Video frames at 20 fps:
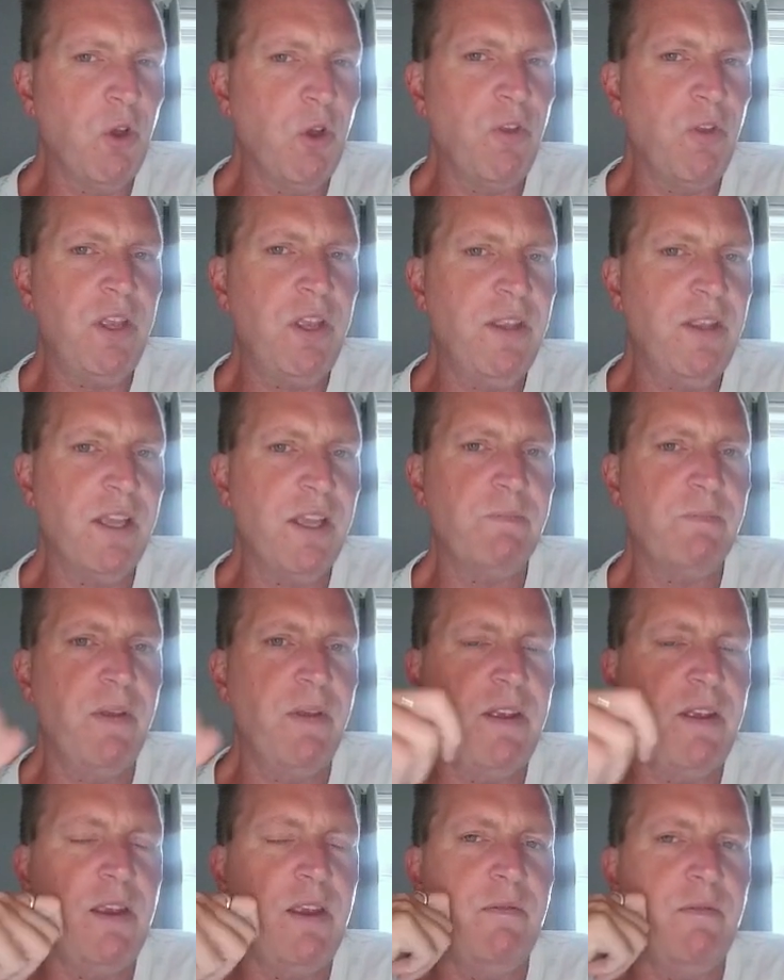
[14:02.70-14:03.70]
I don't think that's
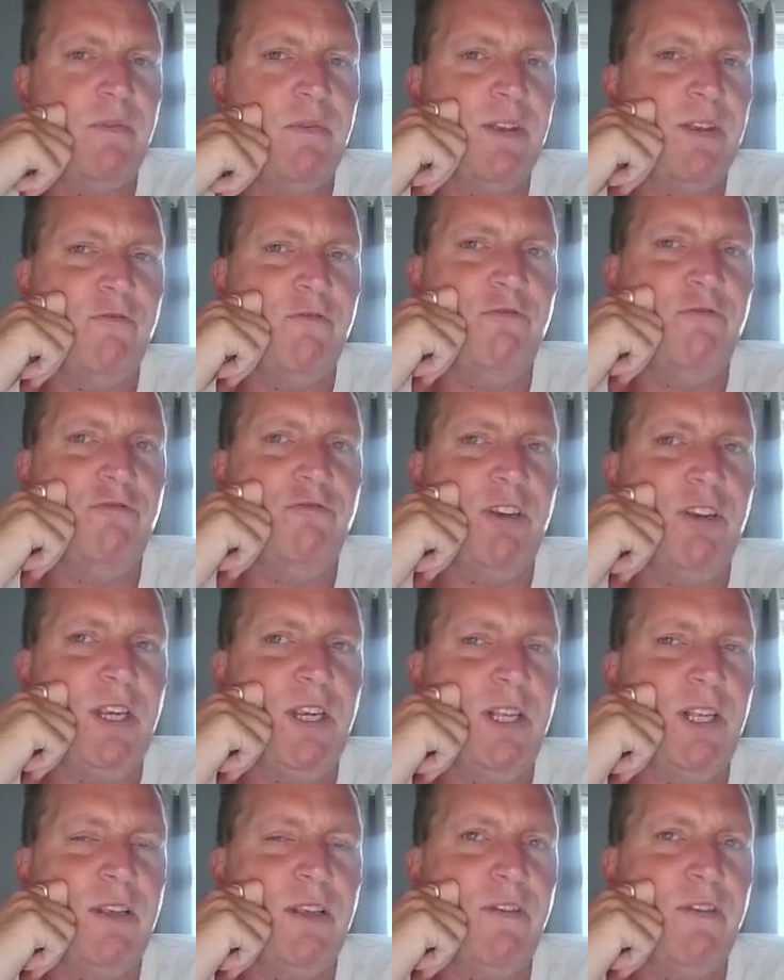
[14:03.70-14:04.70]
me
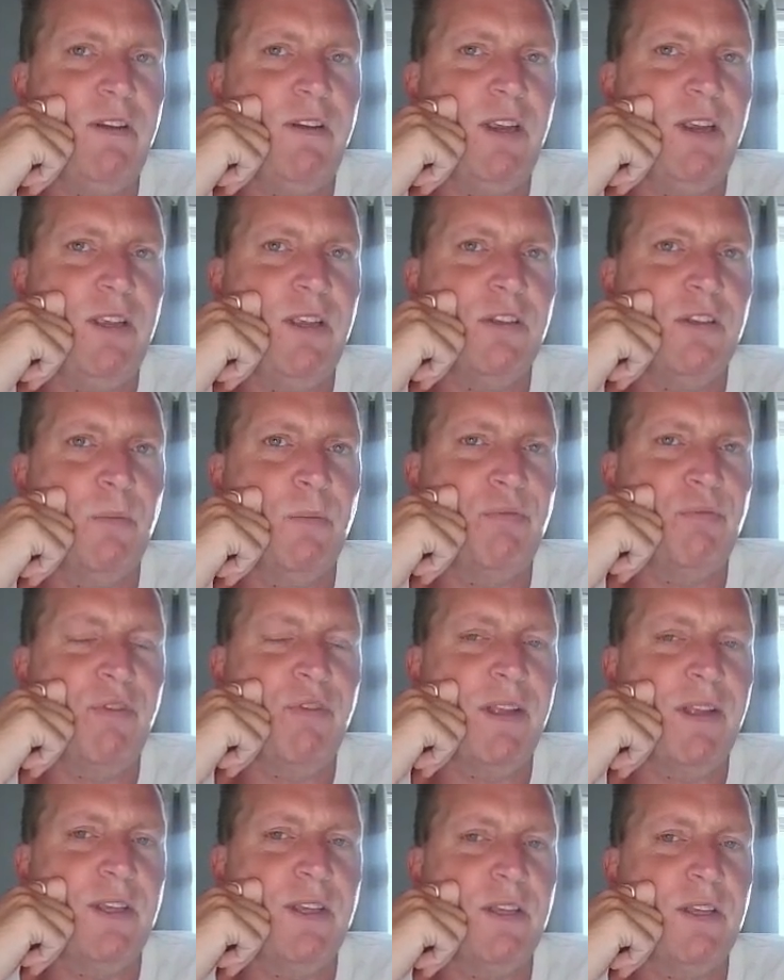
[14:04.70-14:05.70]
really very sort of
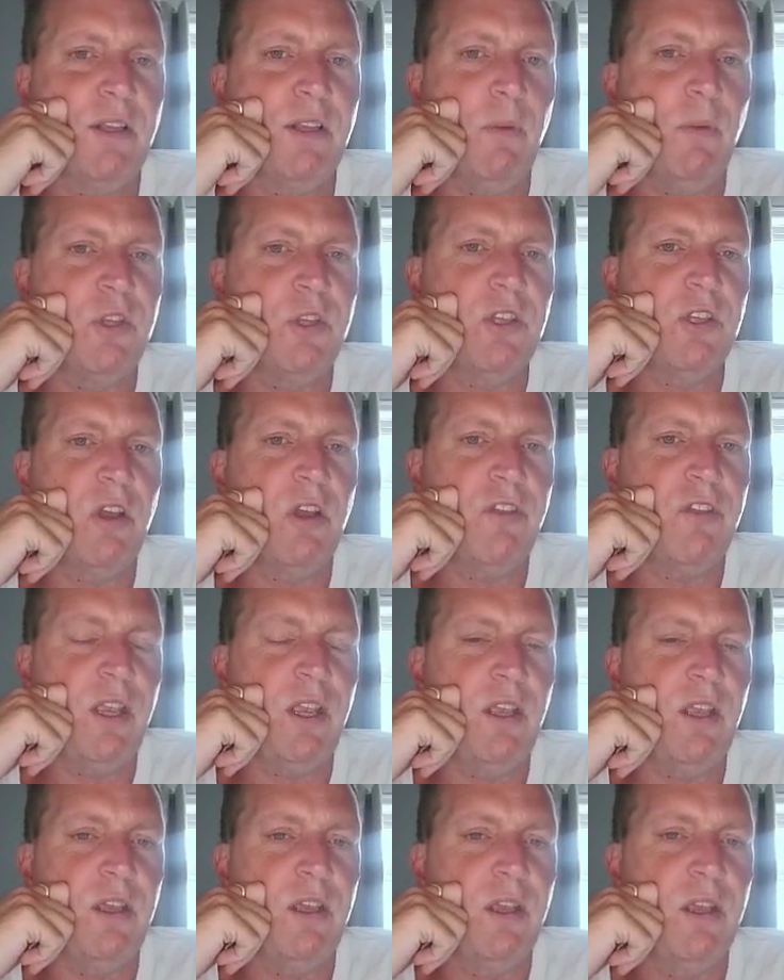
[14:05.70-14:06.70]
practical. I would sort of
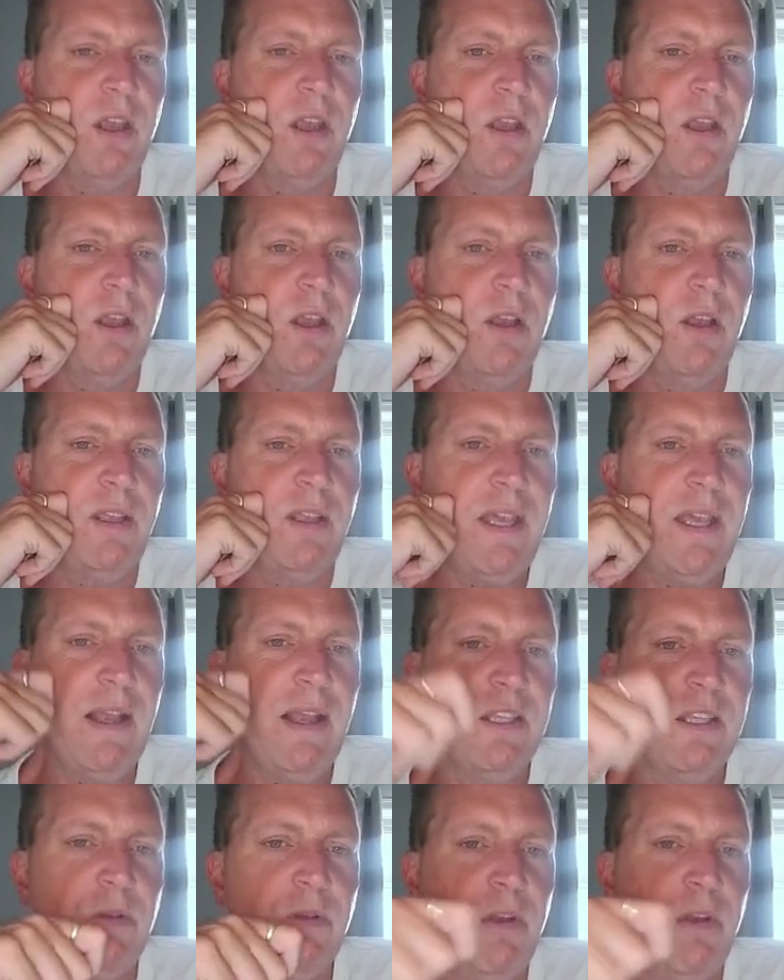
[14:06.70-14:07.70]
think
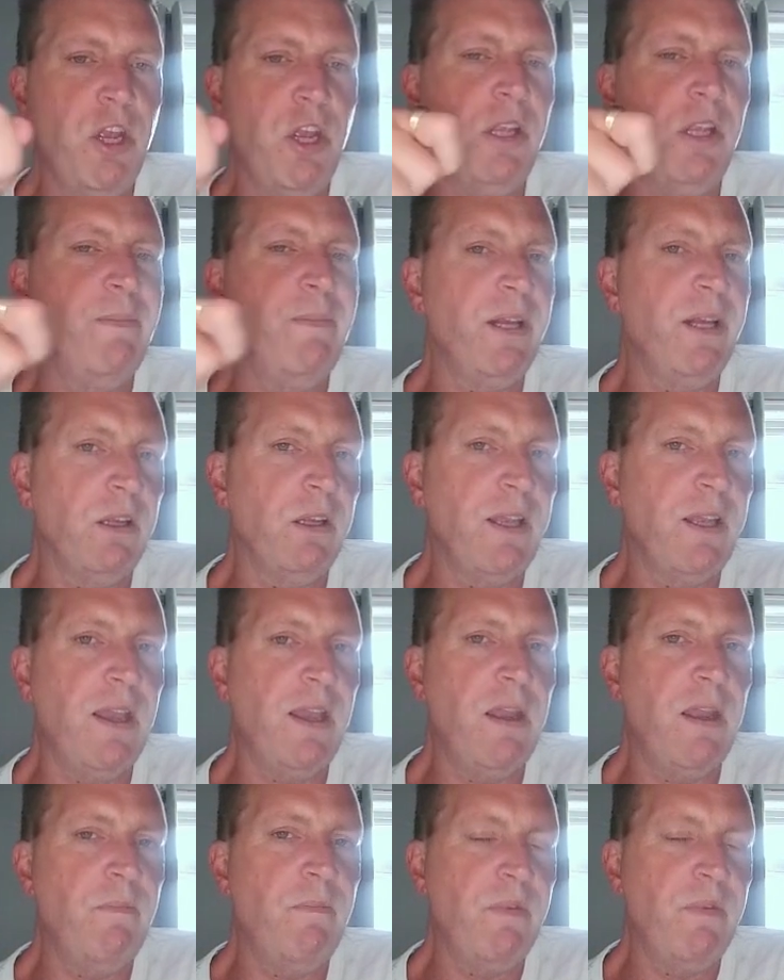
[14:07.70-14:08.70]
get to an early middle
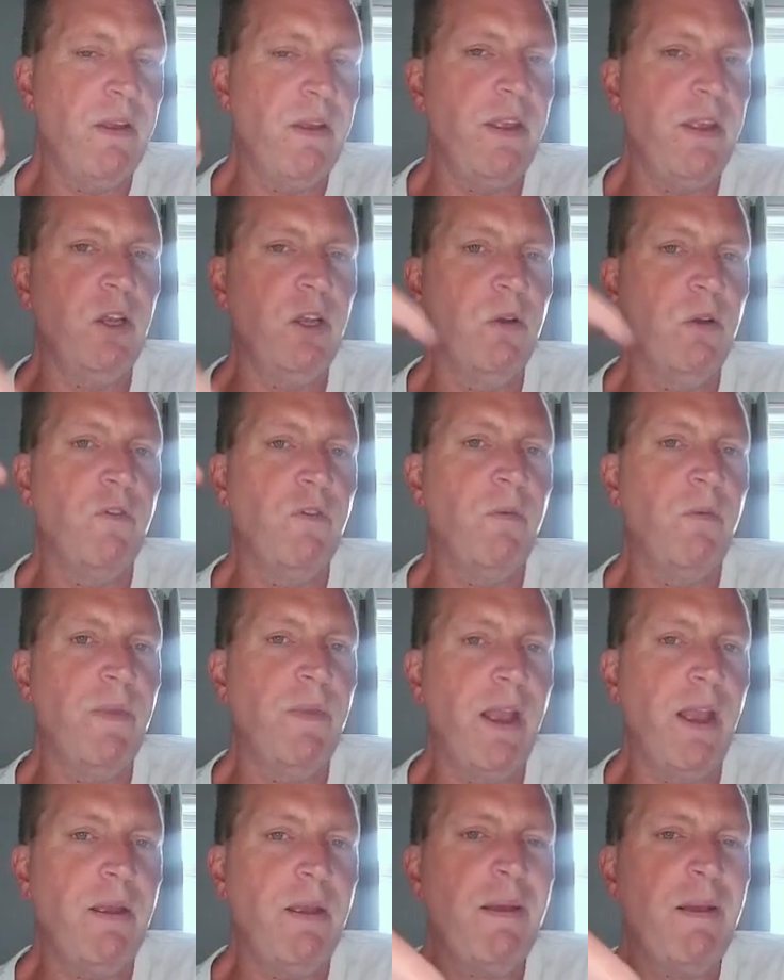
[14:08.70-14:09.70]
game and then go
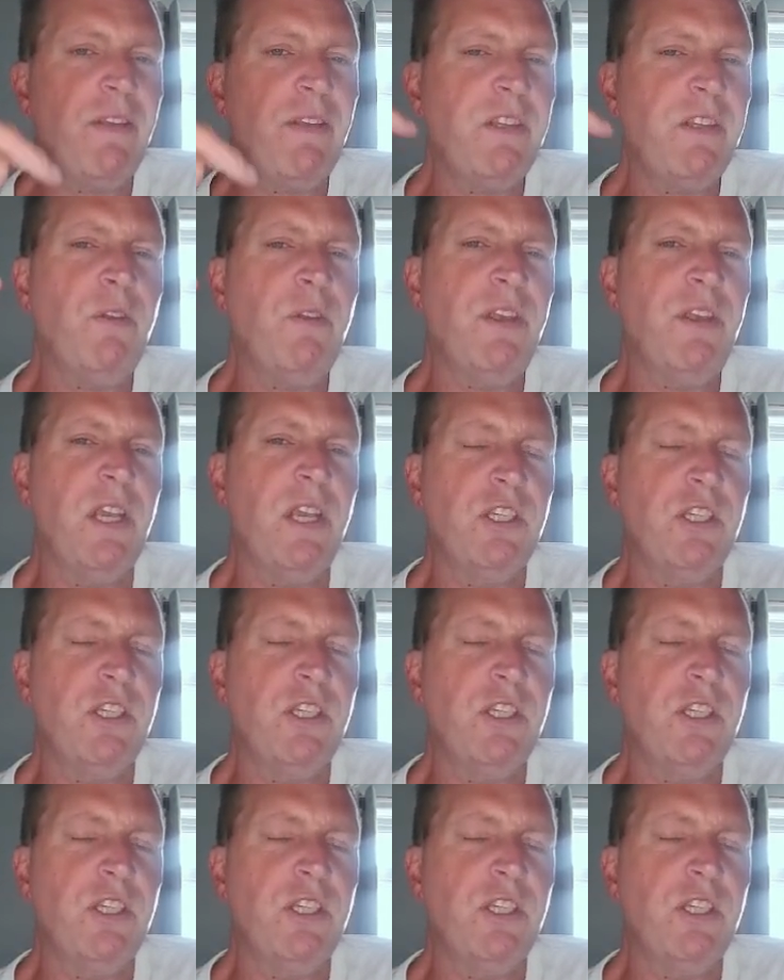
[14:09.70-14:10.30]
from there. Yeah, I still